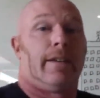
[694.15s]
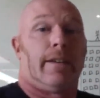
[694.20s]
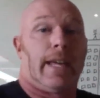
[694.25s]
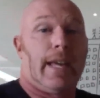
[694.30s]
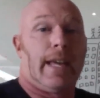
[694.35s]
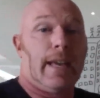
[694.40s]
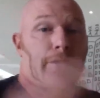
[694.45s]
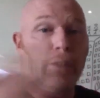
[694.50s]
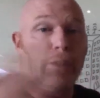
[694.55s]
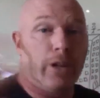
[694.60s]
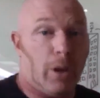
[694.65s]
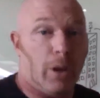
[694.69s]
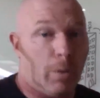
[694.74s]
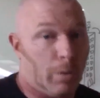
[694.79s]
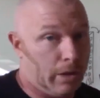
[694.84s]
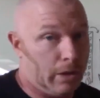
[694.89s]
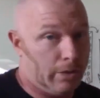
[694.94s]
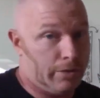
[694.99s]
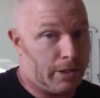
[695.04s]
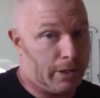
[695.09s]
even though
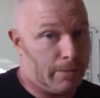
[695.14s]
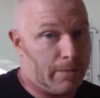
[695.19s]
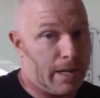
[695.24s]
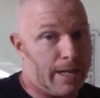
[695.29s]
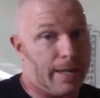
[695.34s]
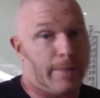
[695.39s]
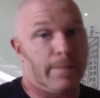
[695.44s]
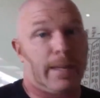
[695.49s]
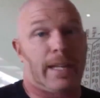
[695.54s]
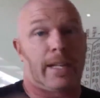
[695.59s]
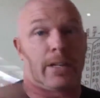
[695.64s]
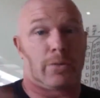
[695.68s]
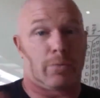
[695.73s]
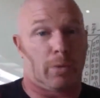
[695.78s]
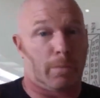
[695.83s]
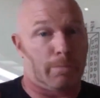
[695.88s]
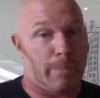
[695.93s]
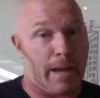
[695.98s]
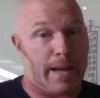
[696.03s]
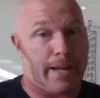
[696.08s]
we're losing money because
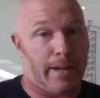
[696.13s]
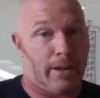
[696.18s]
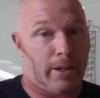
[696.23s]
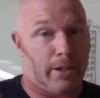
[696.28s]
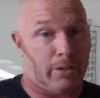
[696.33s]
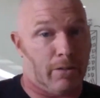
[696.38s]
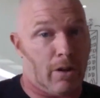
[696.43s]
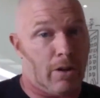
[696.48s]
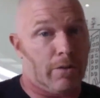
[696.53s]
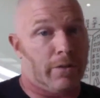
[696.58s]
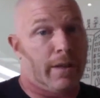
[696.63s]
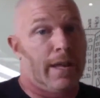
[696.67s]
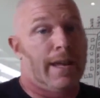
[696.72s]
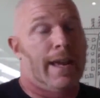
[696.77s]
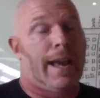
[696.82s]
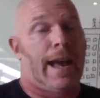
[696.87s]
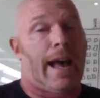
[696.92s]
we're betting on growth?